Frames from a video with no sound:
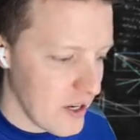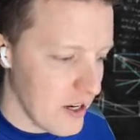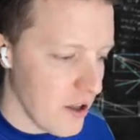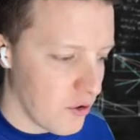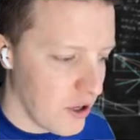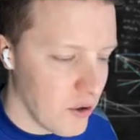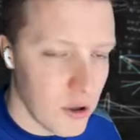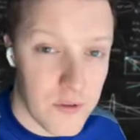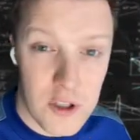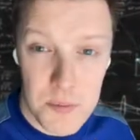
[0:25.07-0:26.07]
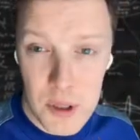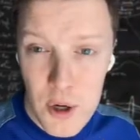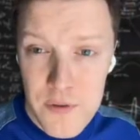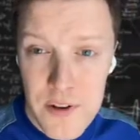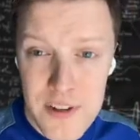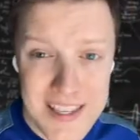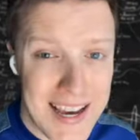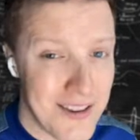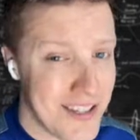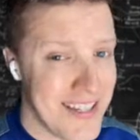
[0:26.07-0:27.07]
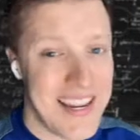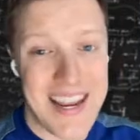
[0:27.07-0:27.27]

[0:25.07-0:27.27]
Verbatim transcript: another color if it's below 50,000,